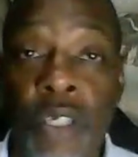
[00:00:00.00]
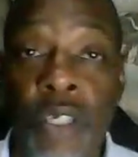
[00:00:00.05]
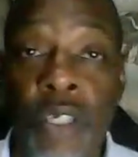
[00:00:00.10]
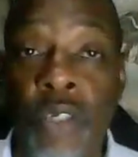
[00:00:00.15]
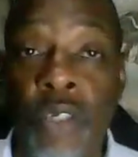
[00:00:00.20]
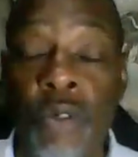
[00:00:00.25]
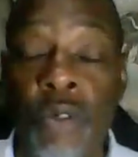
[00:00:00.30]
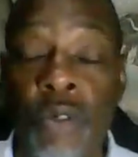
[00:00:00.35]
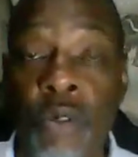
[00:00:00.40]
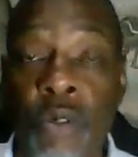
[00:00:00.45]
you need
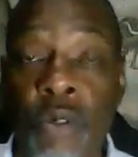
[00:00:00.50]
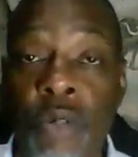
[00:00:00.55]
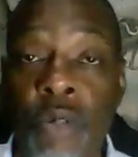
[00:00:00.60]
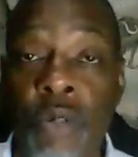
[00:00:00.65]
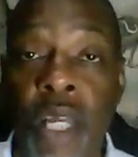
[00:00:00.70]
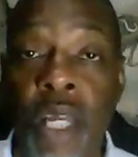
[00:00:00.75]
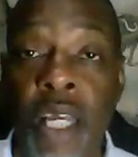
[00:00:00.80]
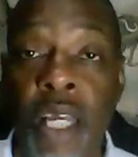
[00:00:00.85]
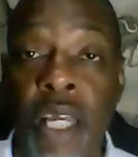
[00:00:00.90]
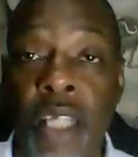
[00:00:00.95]
to
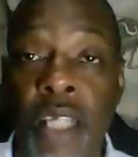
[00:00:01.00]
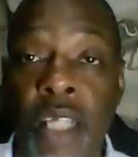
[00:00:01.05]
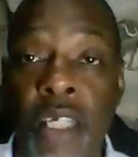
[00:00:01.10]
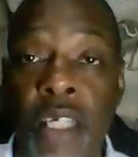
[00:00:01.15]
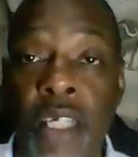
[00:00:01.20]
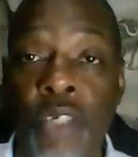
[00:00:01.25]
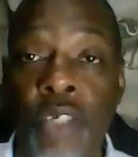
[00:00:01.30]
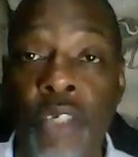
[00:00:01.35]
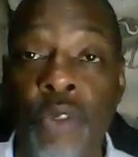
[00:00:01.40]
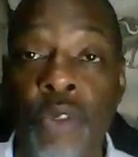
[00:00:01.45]
do
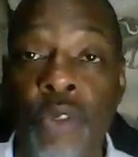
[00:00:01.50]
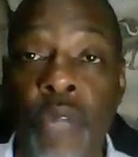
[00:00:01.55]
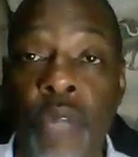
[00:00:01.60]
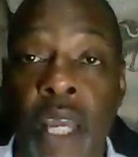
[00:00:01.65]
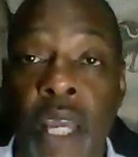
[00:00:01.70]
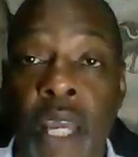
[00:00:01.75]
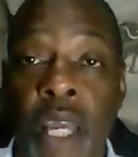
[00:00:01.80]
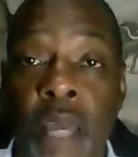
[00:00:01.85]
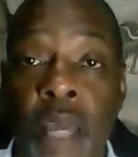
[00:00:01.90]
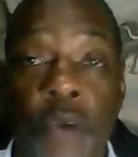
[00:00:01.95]
is get
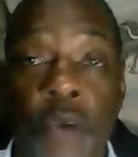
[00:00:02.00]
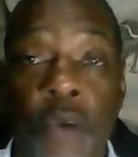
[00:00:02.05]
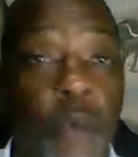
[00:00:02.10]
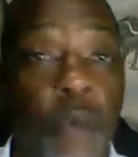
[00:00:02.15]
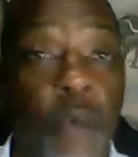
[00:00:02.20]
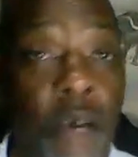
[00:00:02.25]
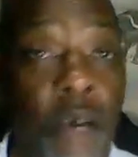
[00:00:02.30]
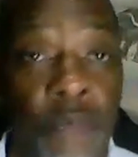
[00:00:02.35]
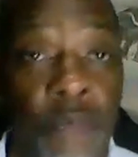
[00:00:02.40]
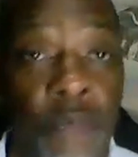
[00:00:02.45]
you a
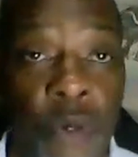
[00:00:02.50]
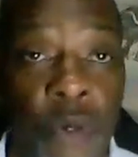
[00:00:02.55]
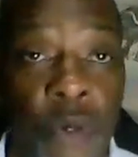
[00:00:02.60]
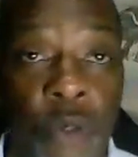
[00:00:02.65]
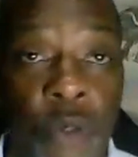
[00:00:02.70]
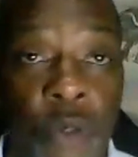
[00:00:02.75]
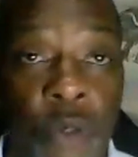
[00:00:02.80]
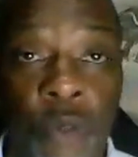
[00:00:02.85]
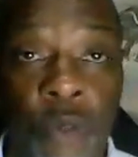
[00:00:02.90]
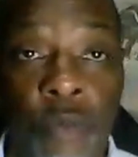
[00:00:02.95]
mobile
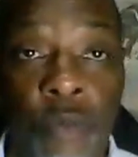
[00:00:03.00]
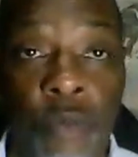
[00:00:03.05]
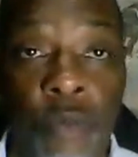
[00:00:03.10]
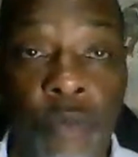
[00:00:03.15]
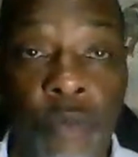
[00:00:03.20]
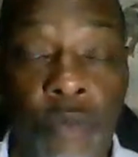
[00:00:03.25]
phone,